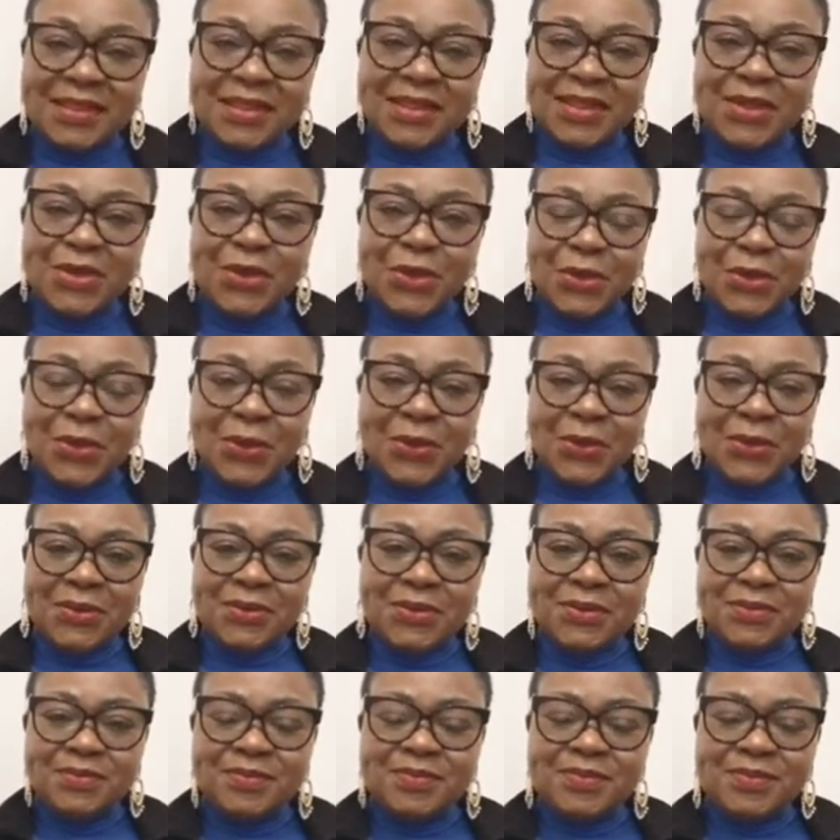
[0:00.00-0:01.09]
You know?
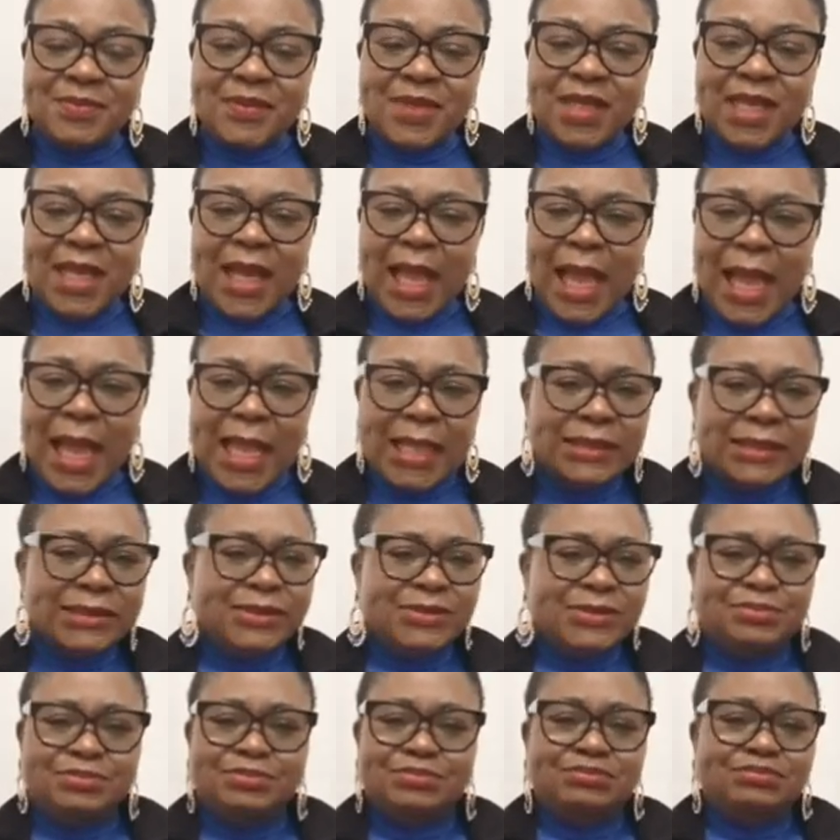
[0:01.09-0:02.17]
And
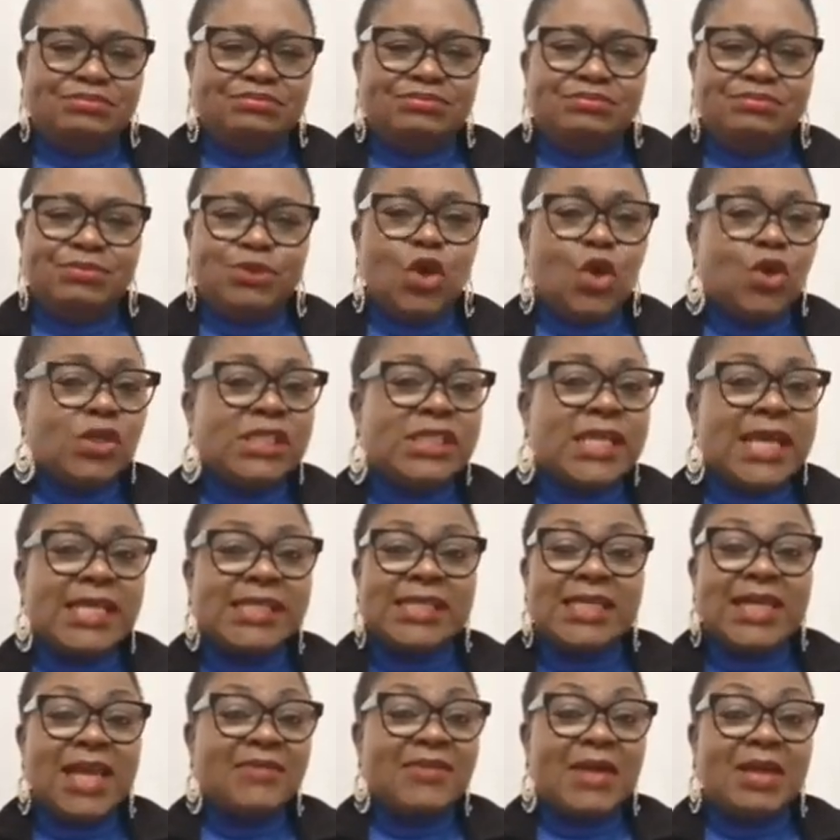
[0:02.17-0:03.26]
those days,
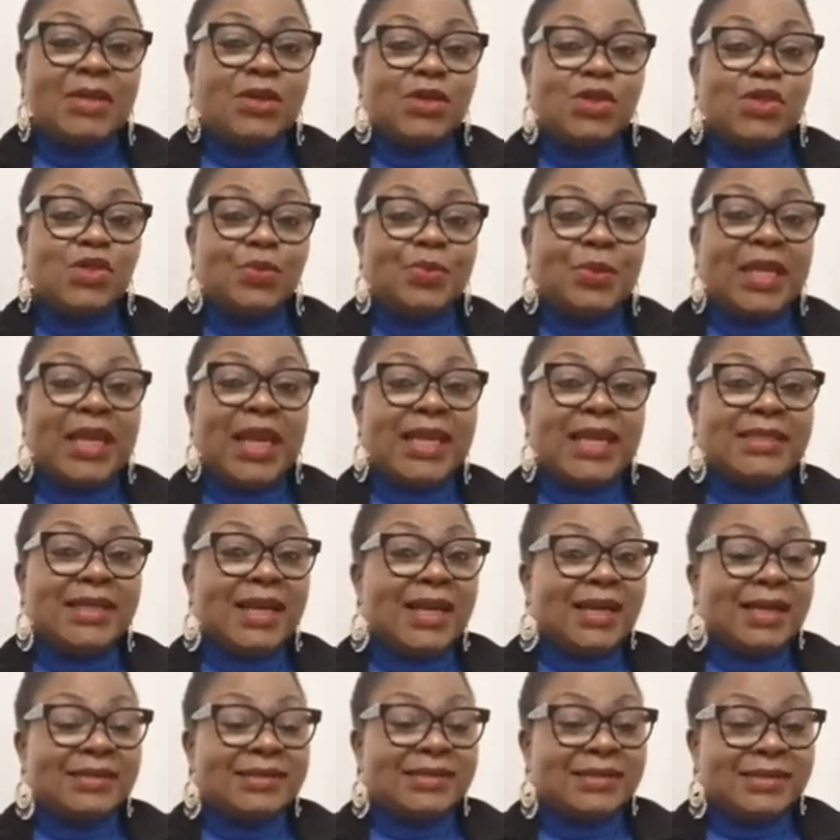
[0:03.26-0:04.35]
it never used to be like
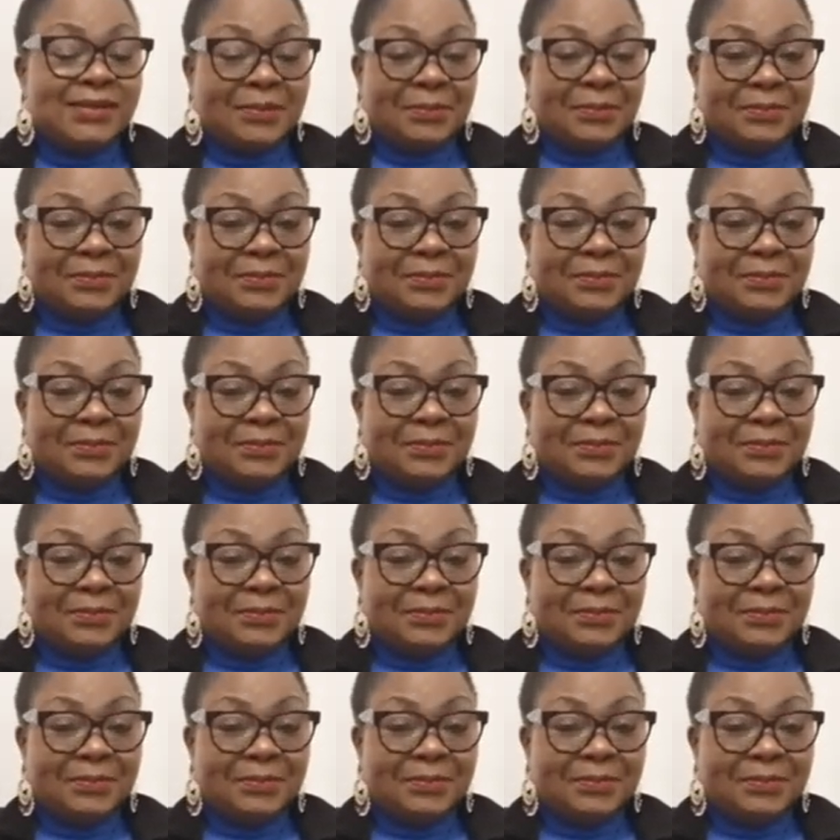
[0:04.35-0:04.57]
that.